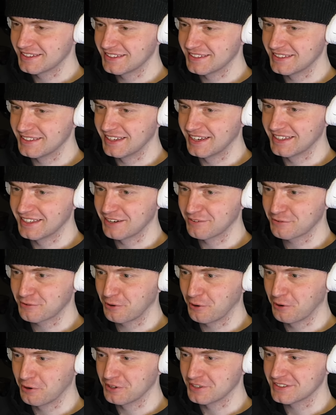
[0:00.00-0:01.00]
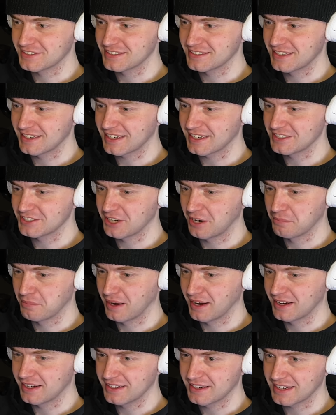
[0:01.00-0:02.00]
Yeah, they, of course. They can jump
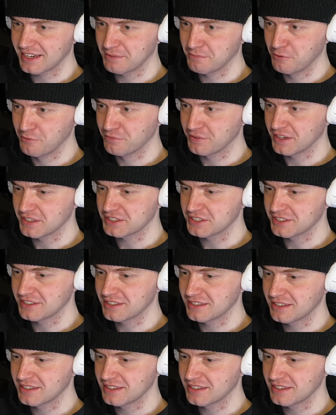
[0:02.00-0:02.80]
higher. They can move faster.